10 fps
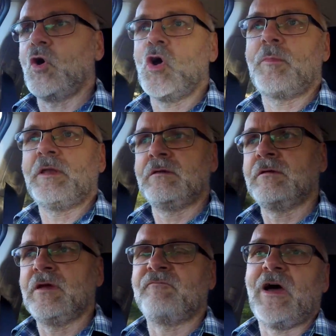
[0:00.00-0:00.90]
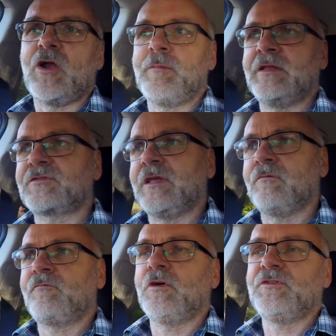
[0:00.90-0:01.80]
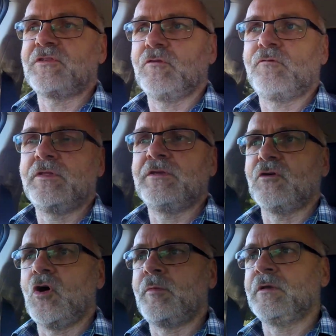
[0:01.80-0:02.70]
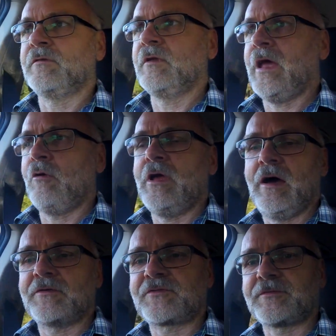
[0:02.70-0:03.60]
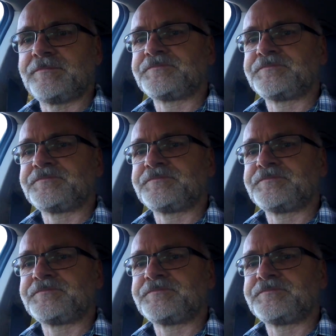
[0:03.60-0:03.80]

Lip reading: urban environments, then for these urban areas.